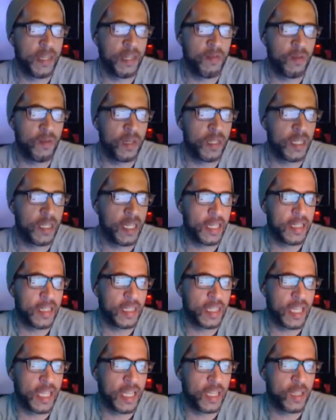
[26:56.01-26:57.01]
It really is,
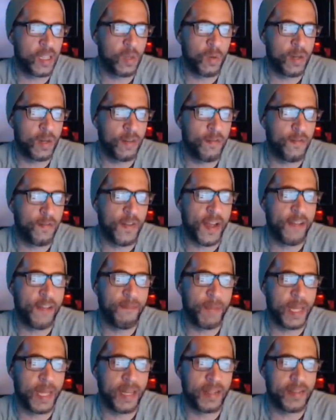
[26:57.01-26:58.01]
and they could do it in five
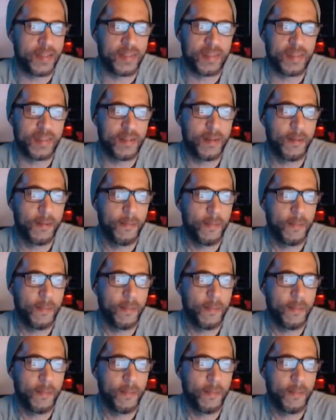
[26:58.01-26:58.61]
minutes.